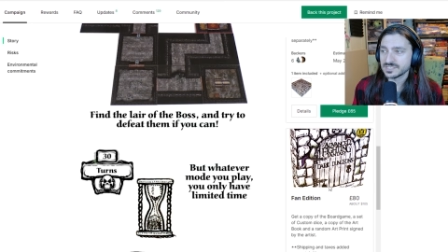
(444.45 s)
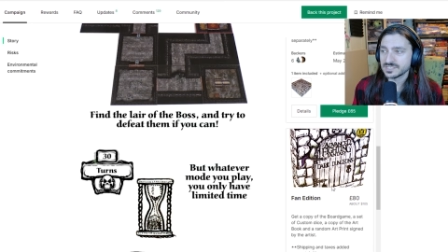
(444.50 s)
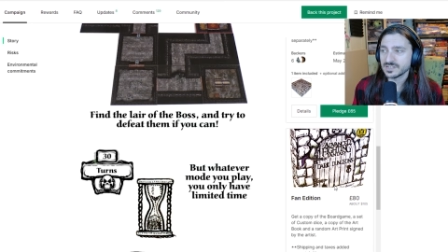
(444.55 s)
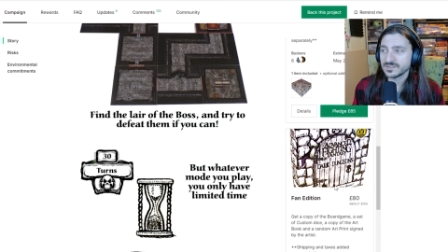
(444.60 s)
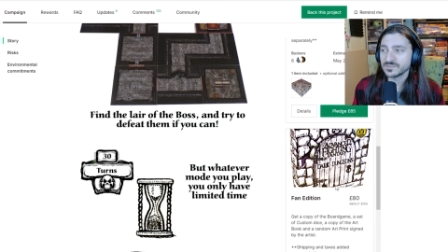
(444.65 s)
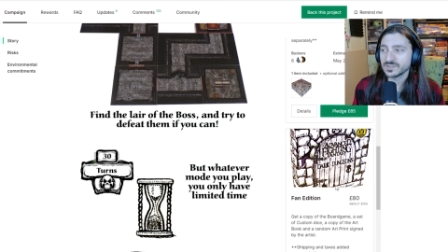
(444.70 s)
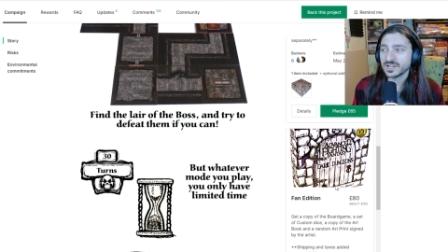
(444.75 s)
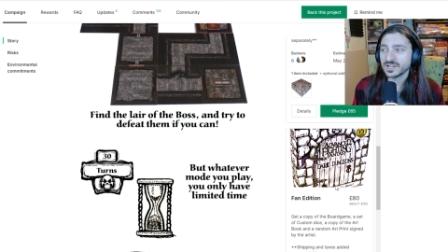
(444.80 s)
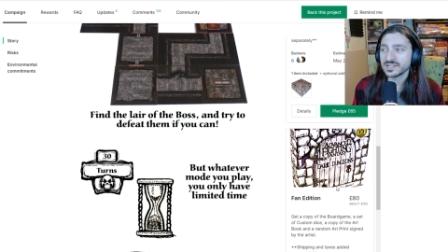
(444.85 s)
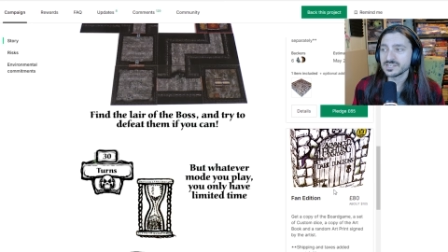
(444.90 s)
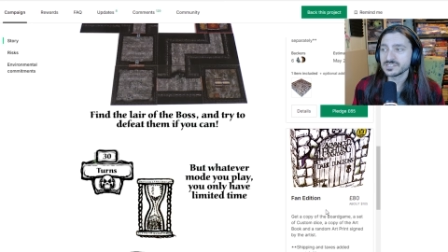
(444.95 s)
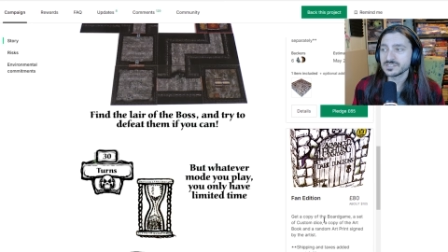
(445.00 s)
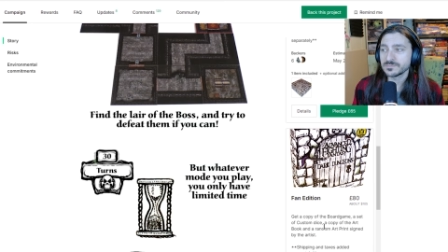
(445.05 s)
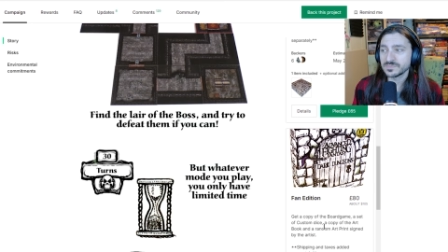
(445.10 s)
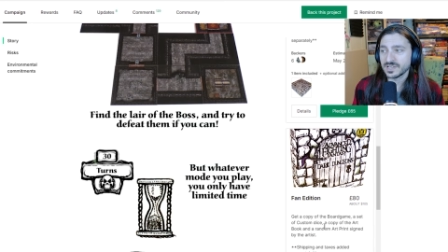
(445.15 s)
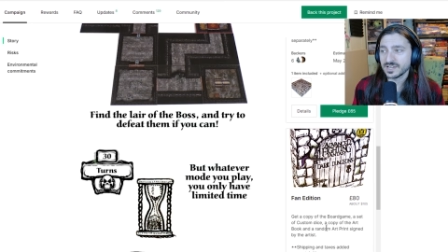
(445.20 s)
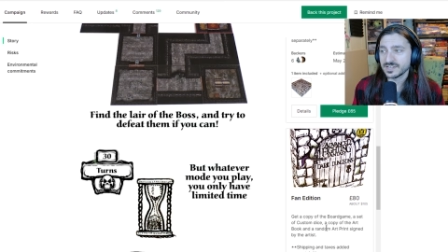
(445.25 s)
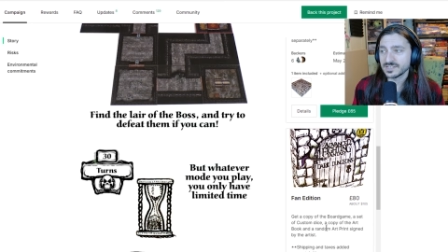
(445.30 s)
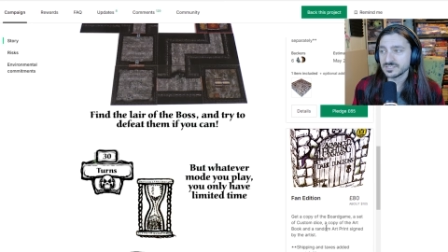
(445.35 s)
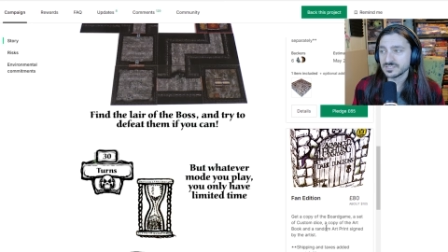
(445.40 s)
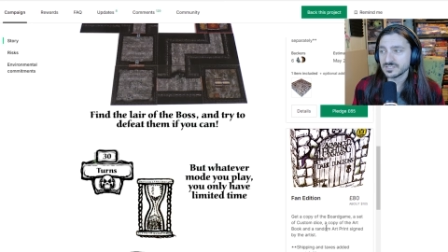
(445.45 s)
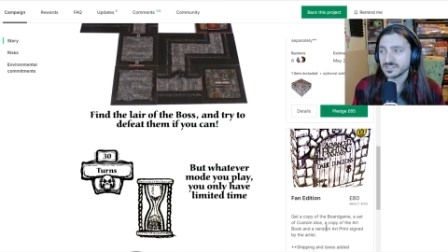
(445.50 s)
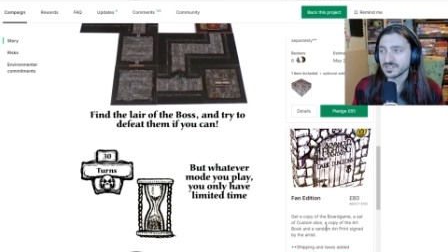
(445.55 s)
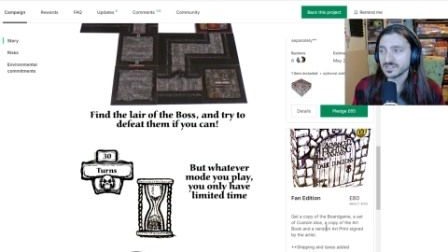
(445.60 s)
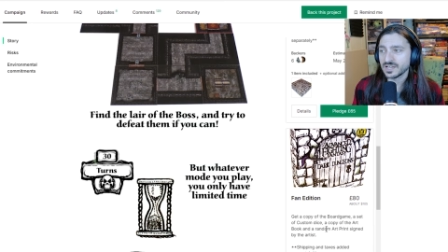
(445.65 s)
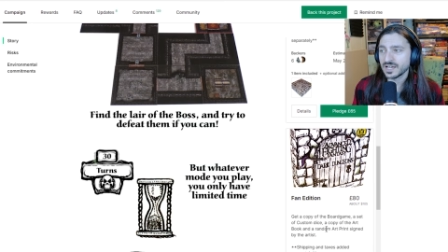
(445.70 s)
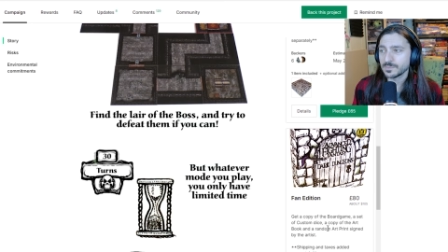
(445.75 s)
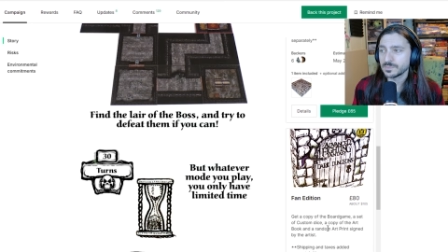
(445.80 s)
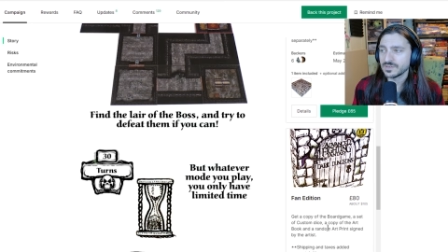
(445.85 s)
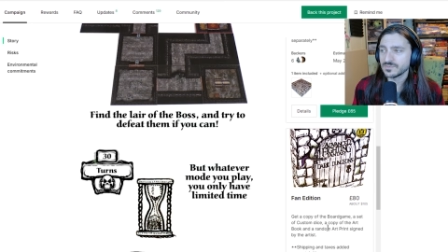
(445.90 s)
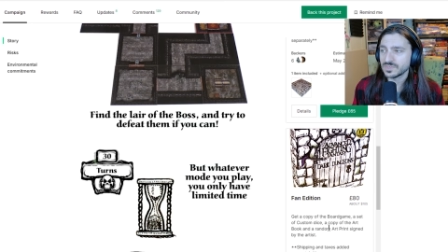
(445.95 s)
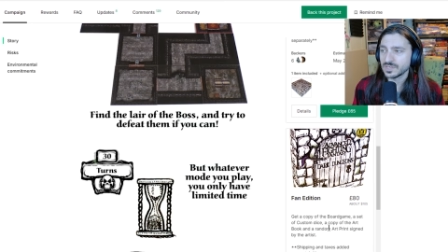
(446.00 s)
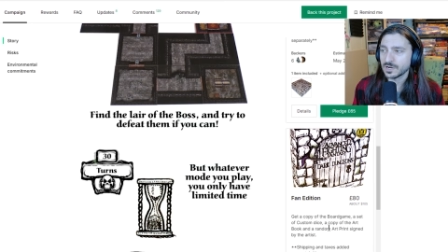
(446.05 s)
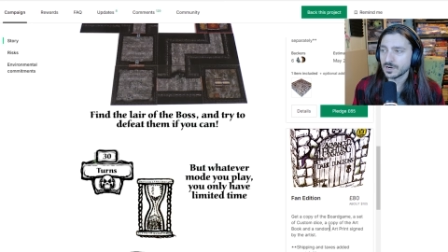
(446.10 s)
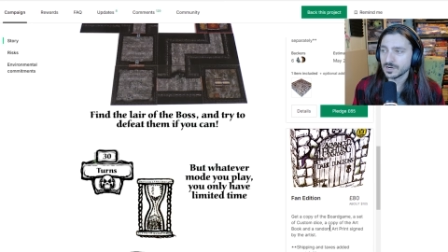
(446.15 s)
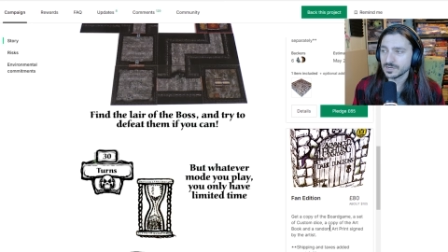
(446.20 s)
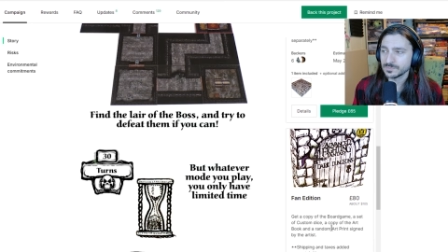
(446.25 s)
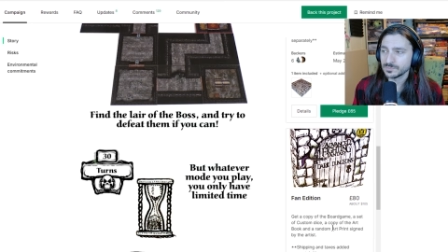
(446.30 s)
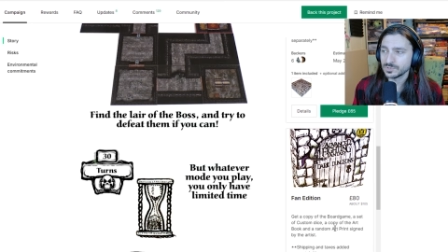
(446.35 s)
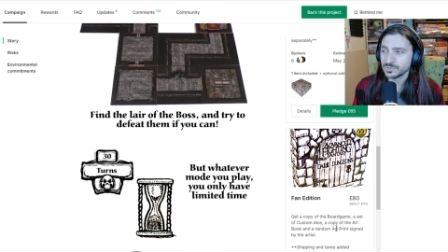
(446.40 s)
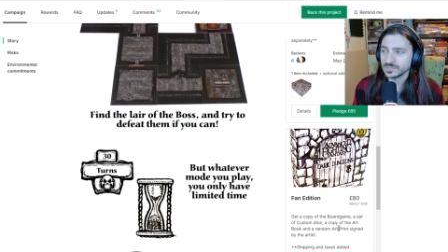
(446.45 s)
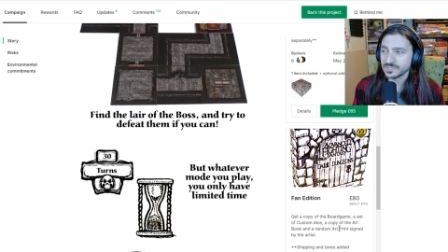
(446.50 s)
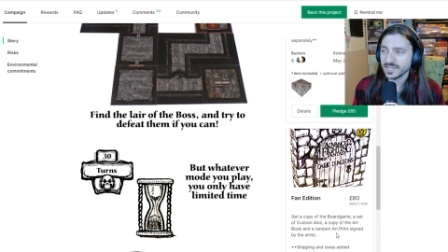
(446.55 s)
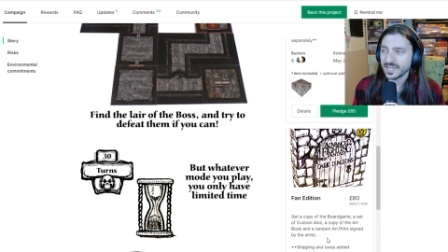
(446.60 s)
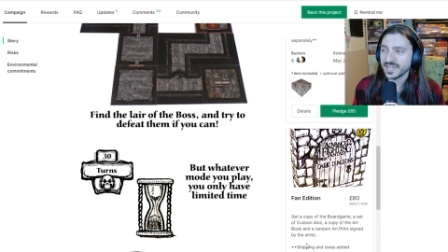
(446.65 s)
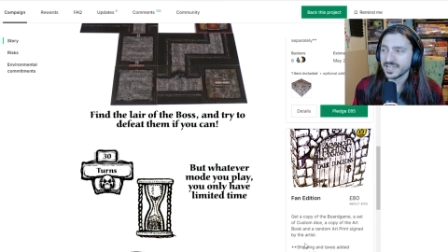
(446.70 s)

a set of custom dice, a copy of the art book,